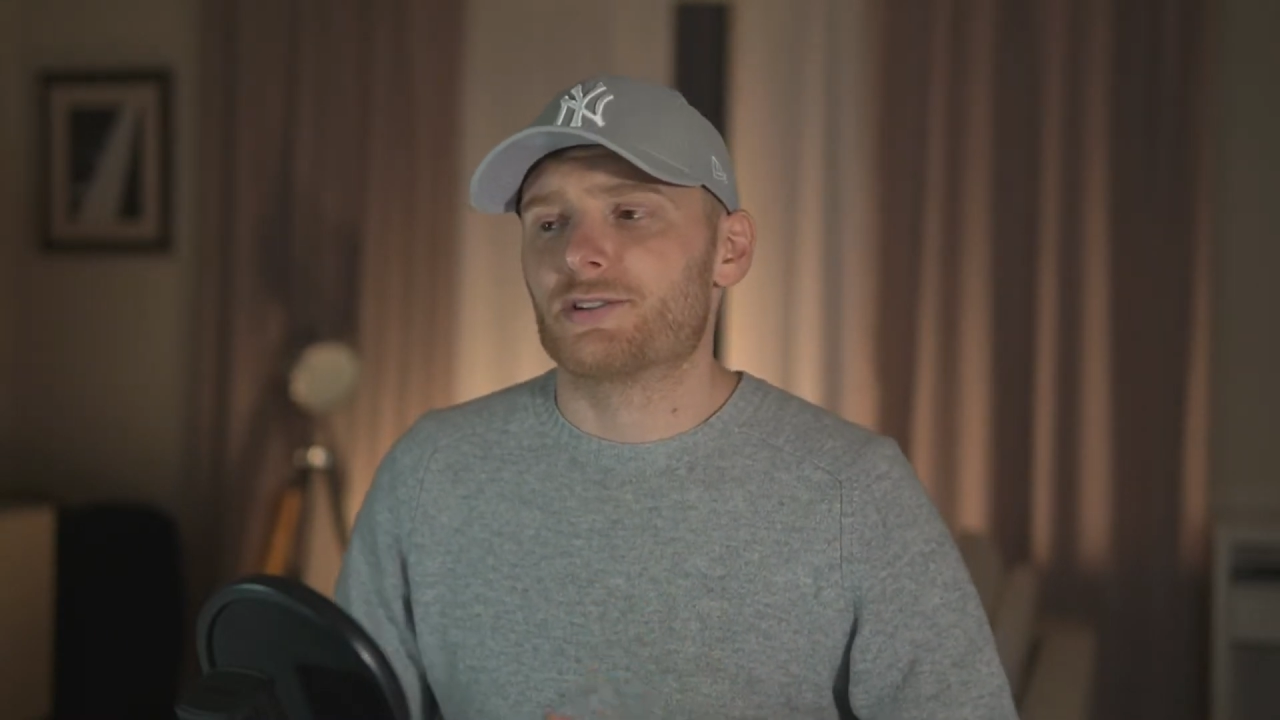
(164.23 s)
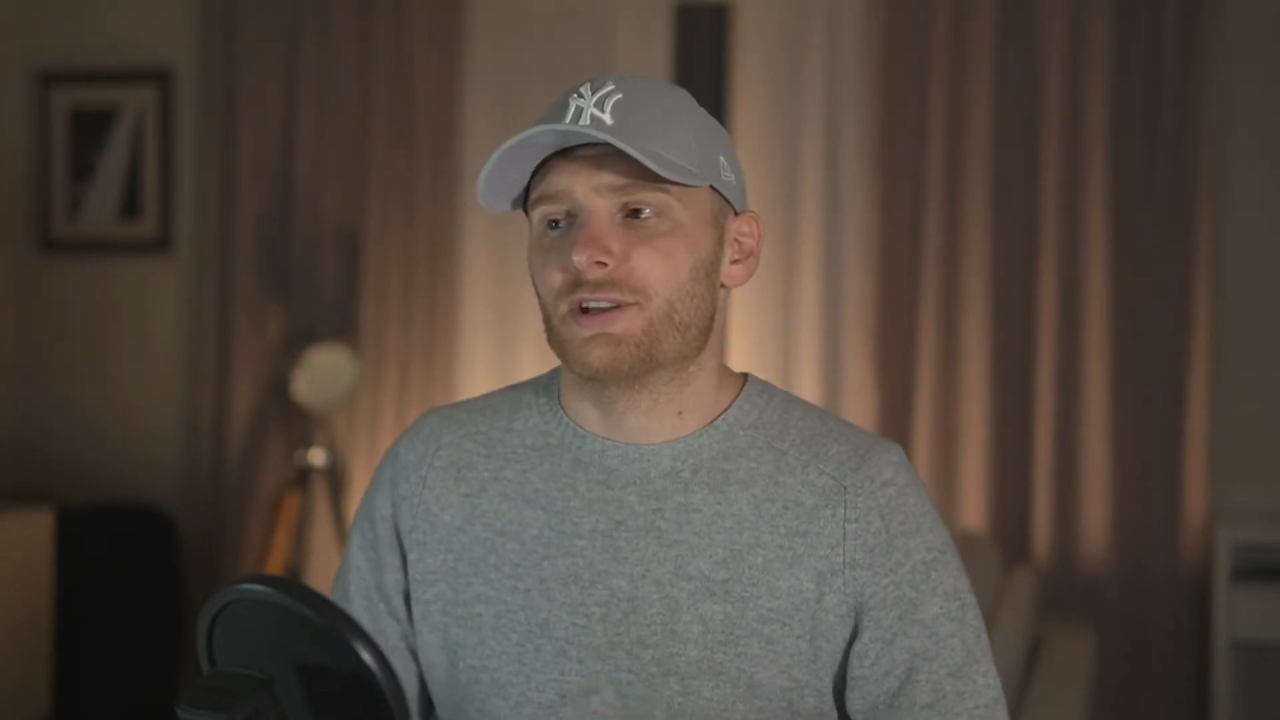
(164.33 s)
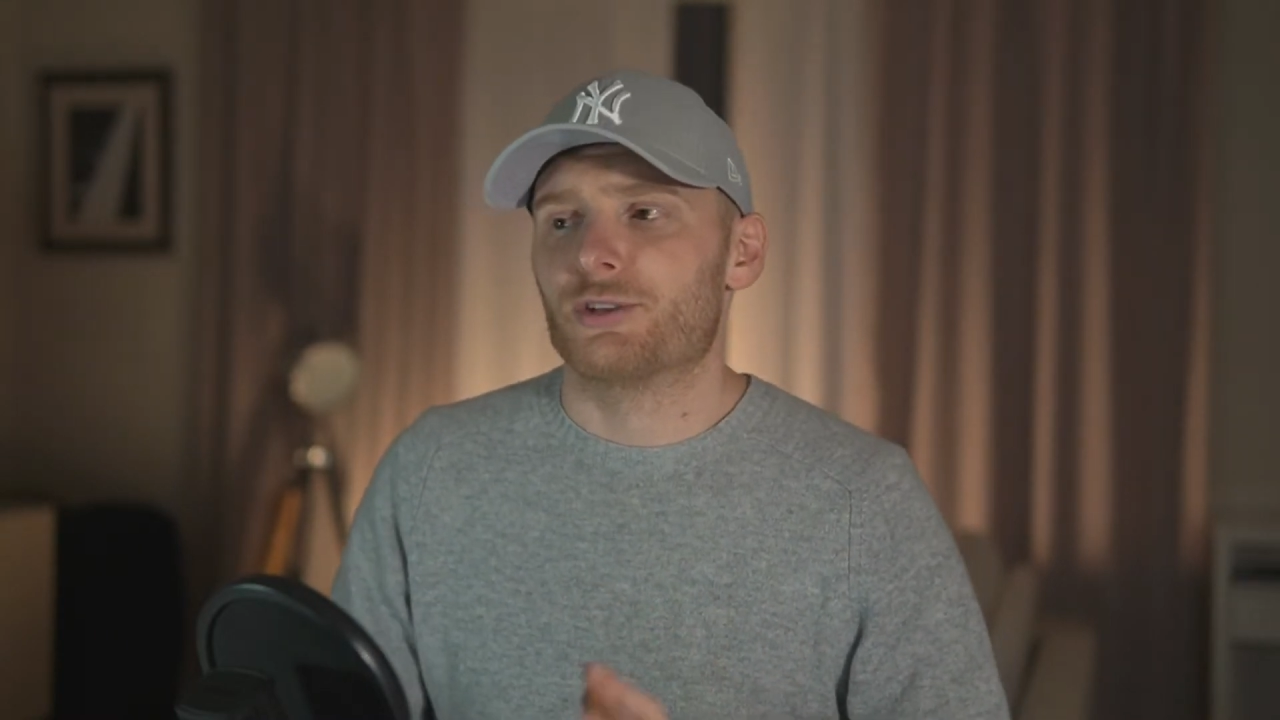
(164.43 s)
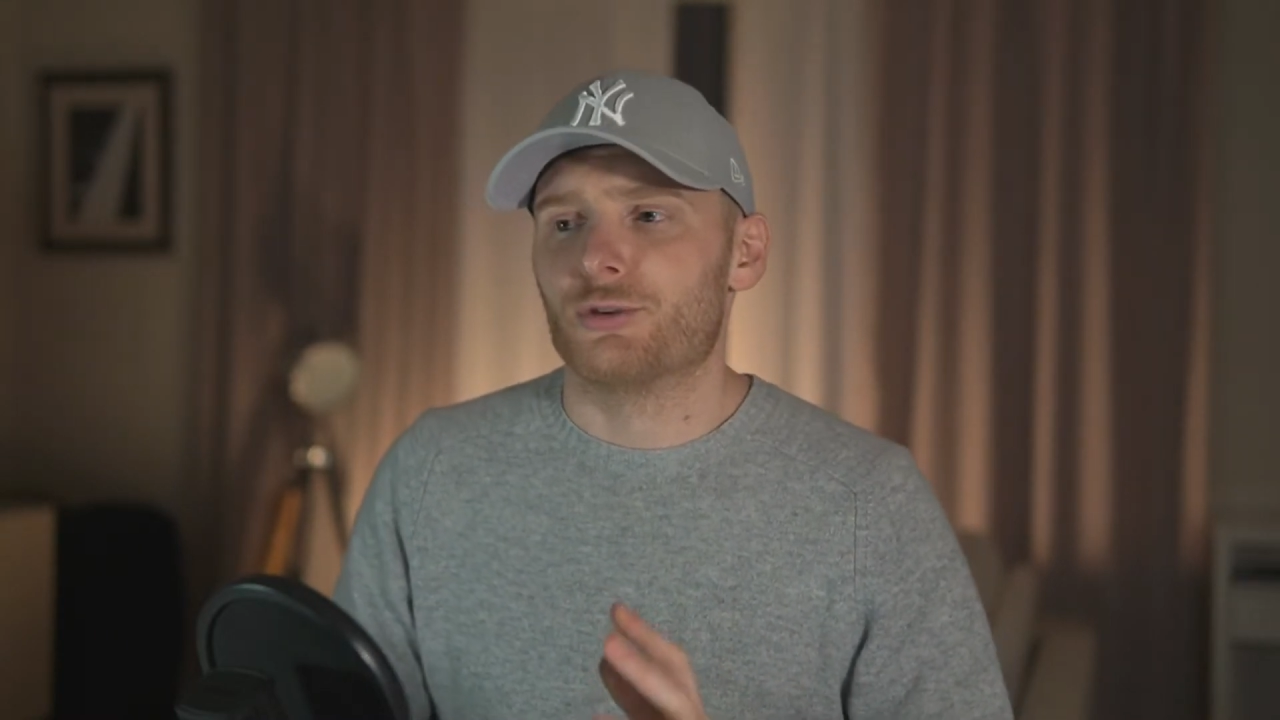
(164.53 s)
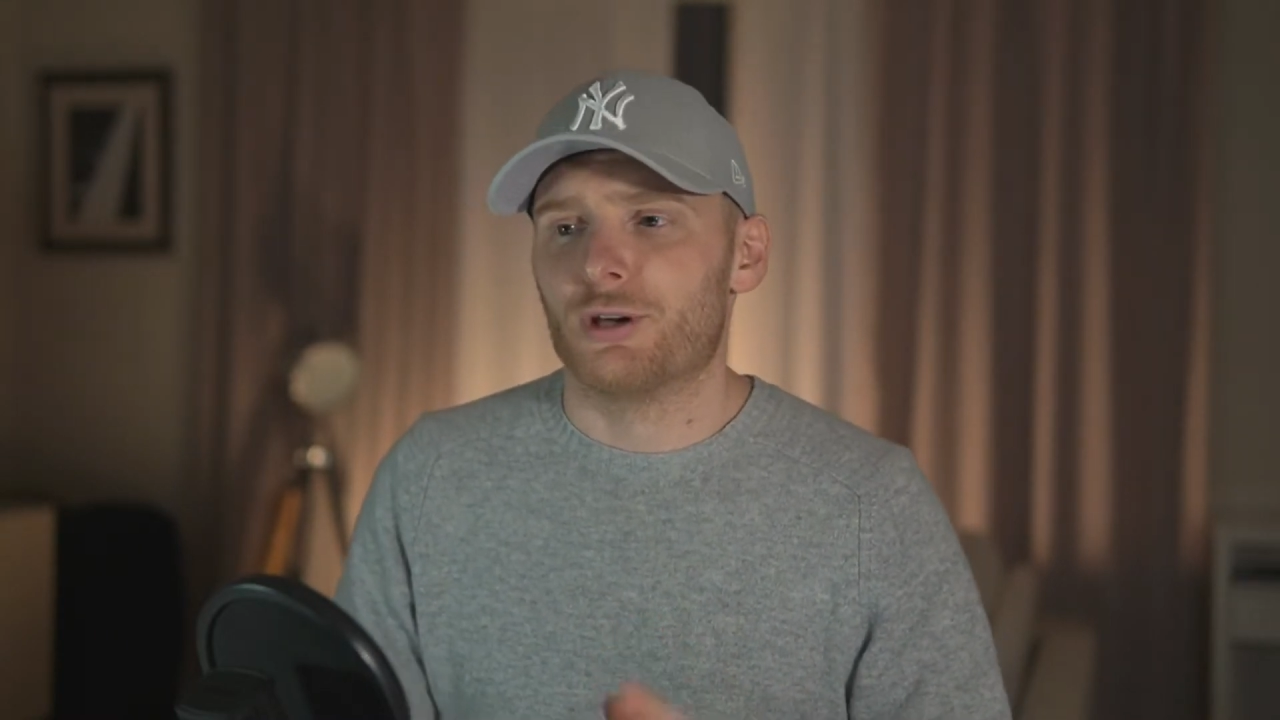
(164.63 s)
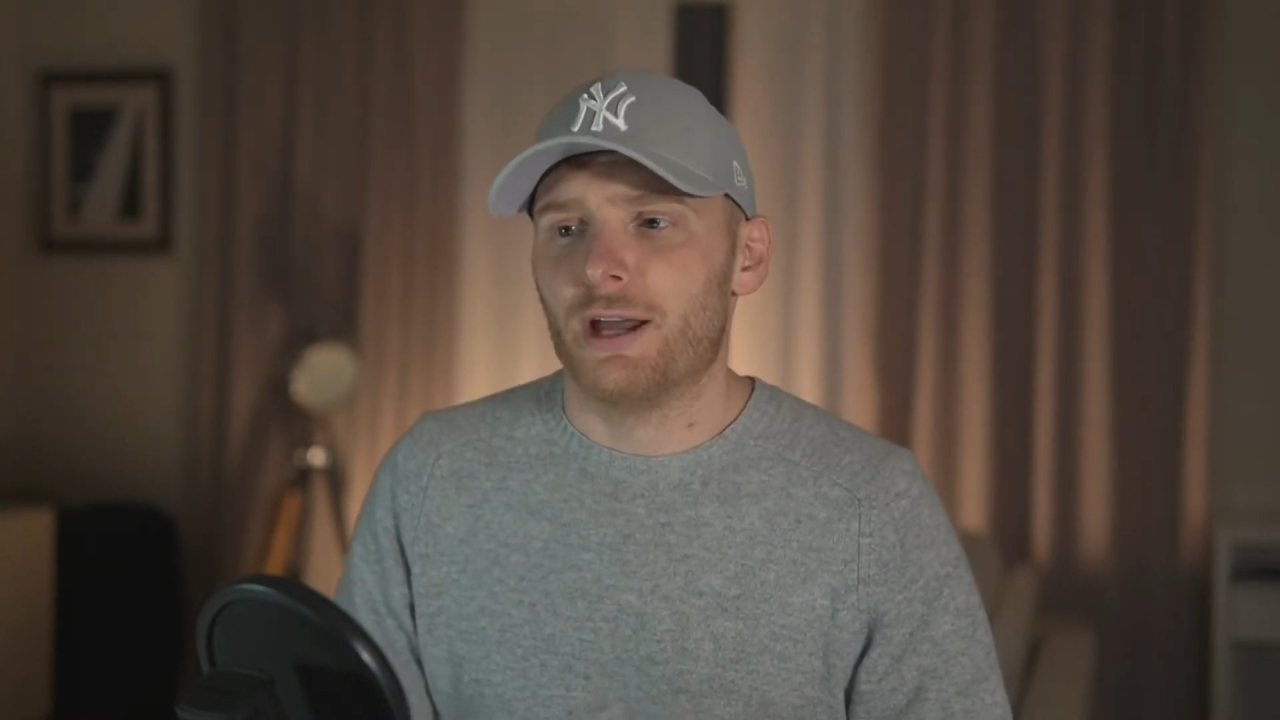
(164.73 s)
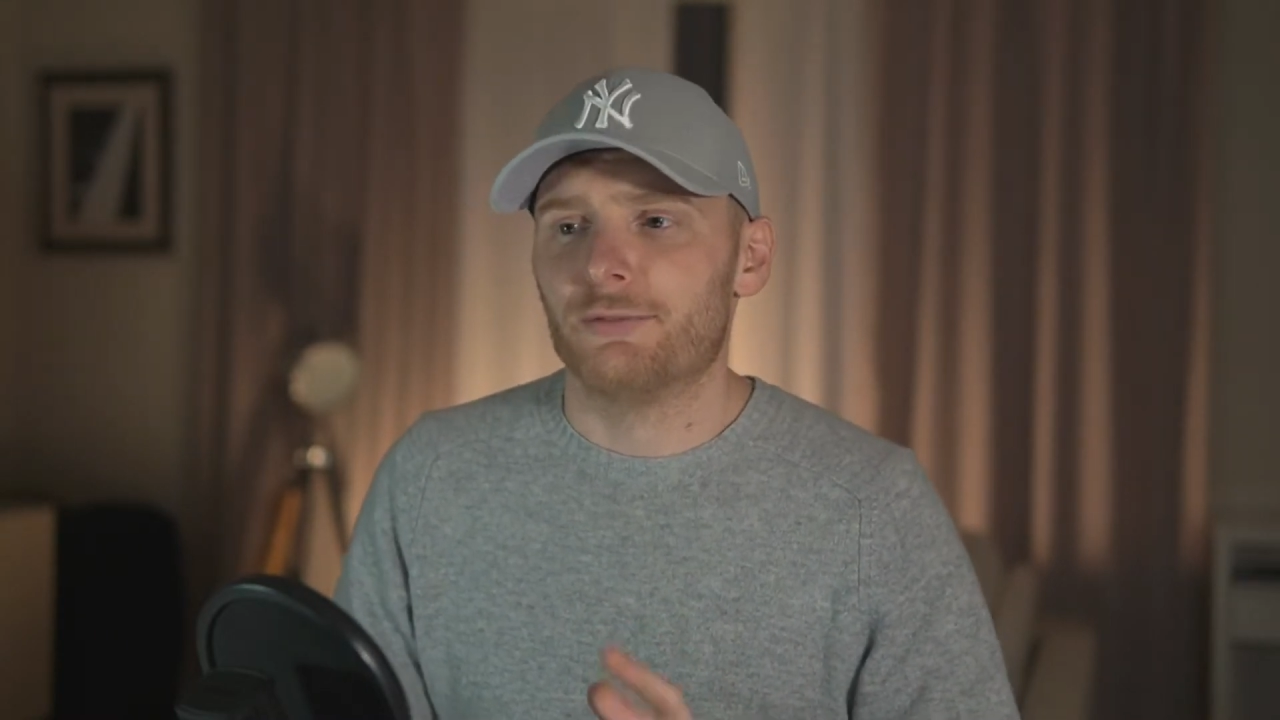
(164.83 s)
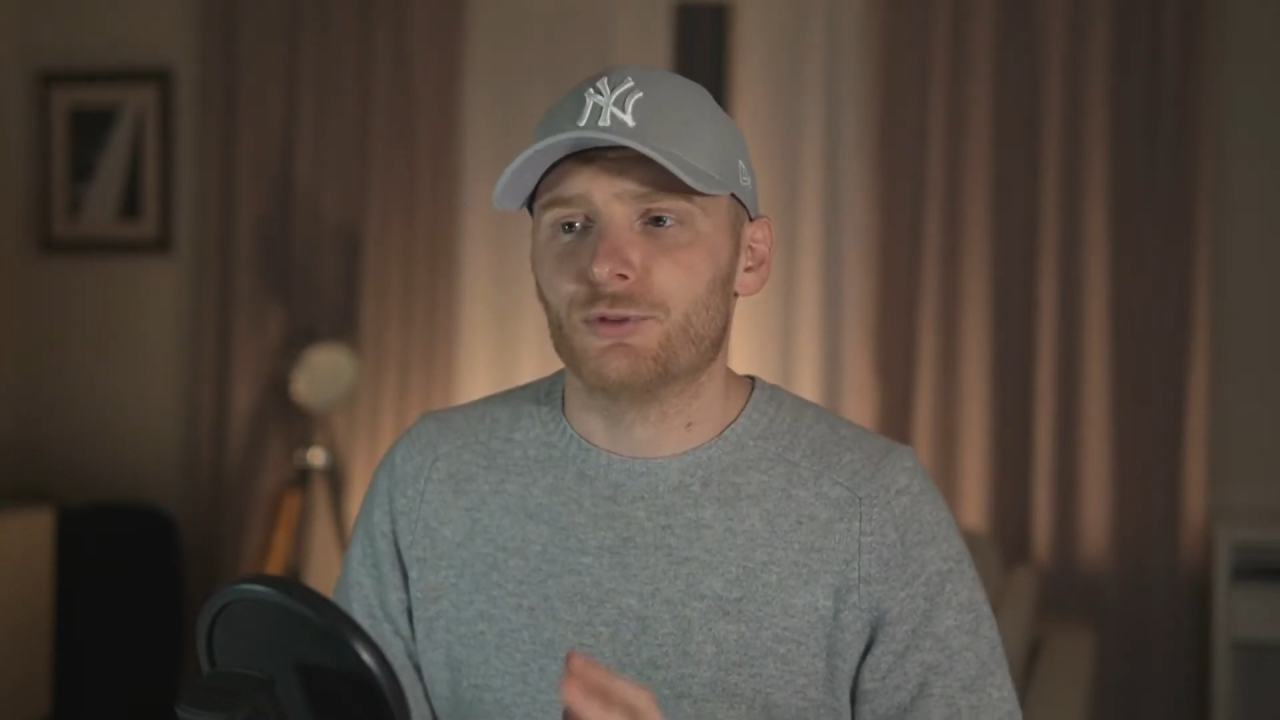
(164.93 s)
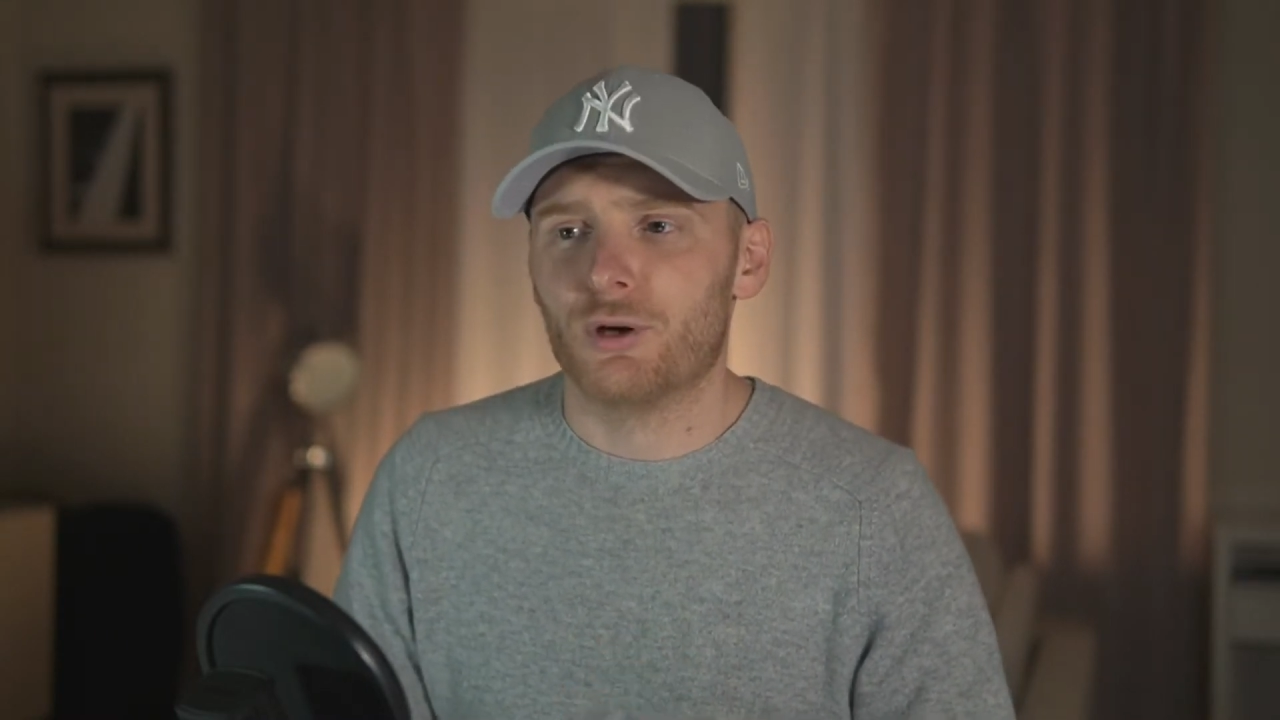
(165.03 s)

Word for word: that you have